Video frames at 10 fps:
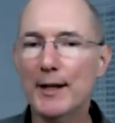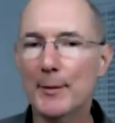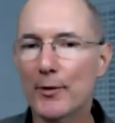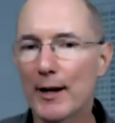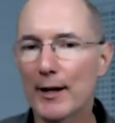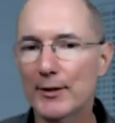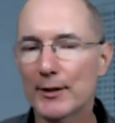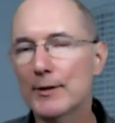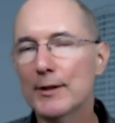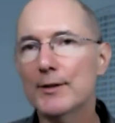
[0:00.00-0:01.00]
that
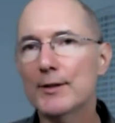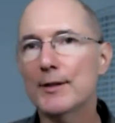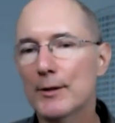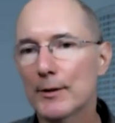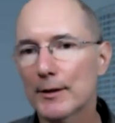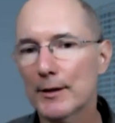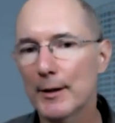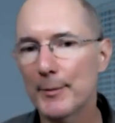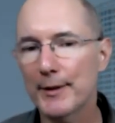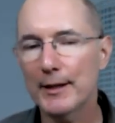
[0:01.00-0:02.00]
process does your
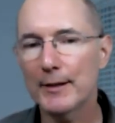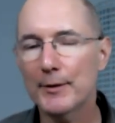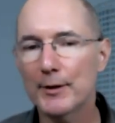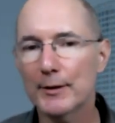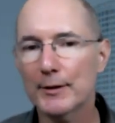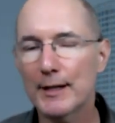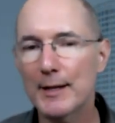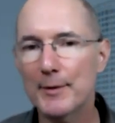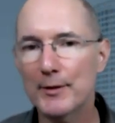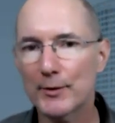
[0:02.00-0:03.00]
company if you're
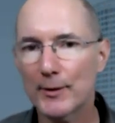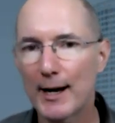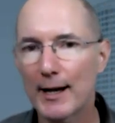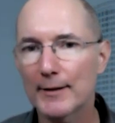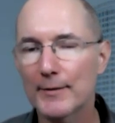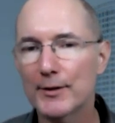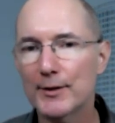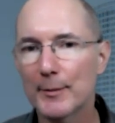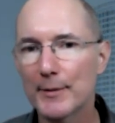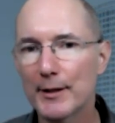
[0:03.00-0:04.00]
keeping track of the
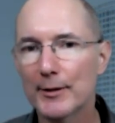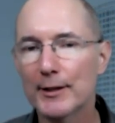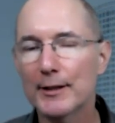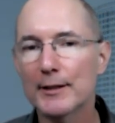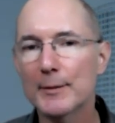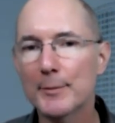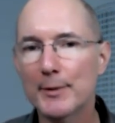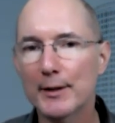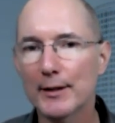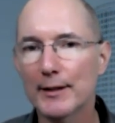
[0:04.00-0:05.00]
submetering and the
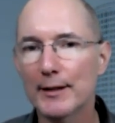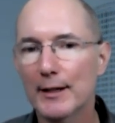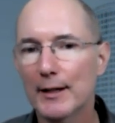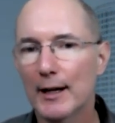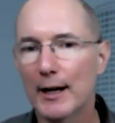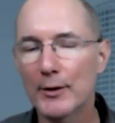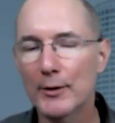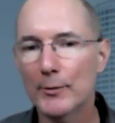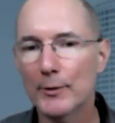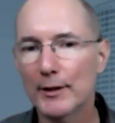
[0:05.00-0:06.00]
billing are
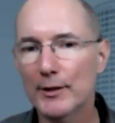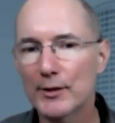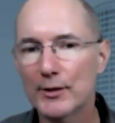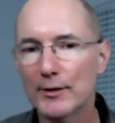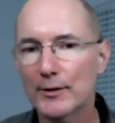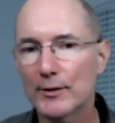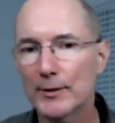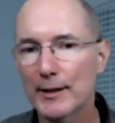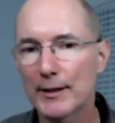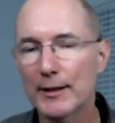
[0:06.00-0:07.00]
you really just
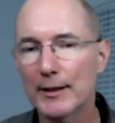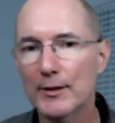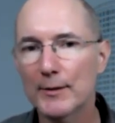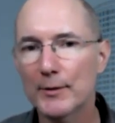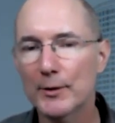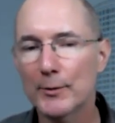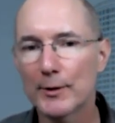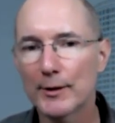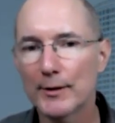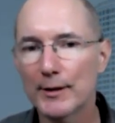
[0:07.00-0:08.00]
treating it as if you
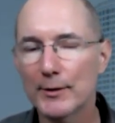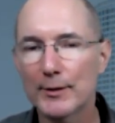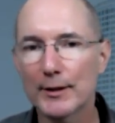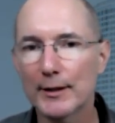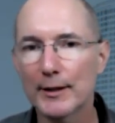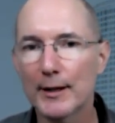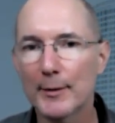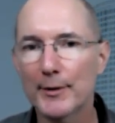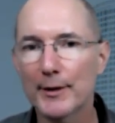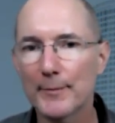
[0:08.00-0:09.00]
were the utility
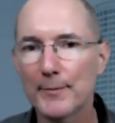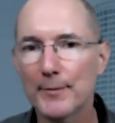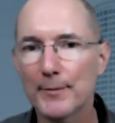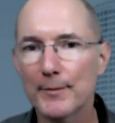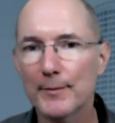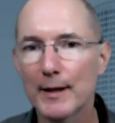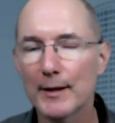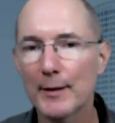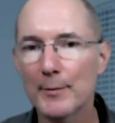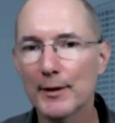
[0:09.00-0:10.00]
company
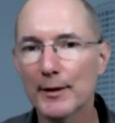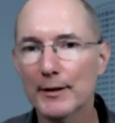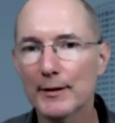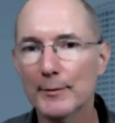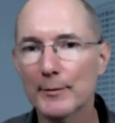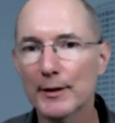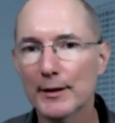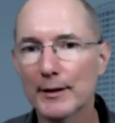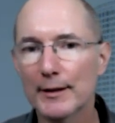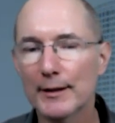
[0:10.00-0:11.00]
and, and, billing
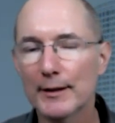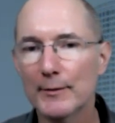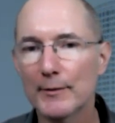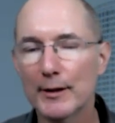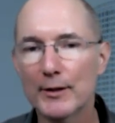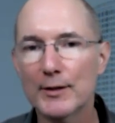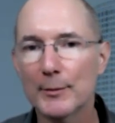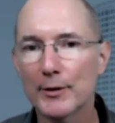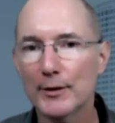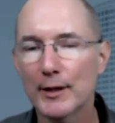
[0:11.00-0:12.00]
billing a, a very
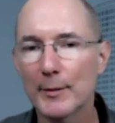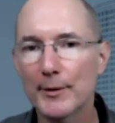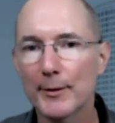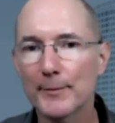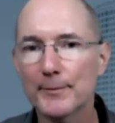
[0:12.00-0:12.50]
similar type bill.